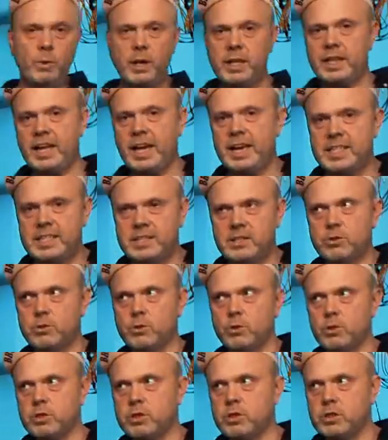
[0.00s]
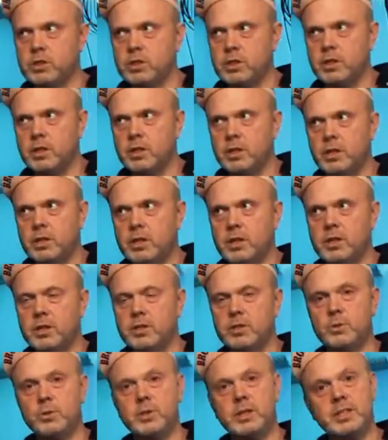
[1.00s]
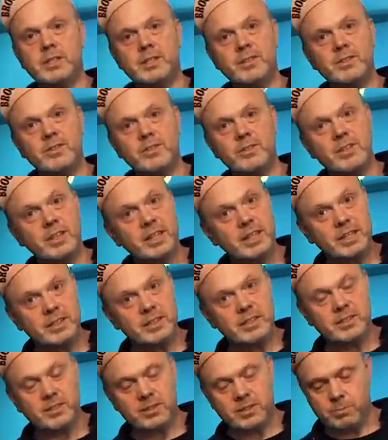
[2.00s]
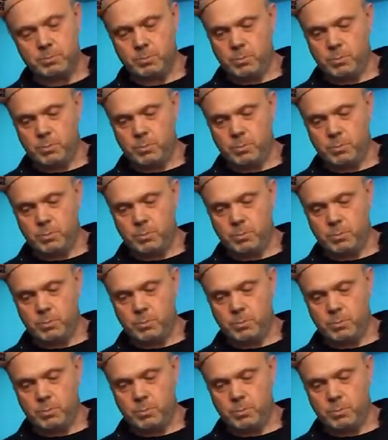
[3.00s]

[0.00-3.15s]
One light source doing two things.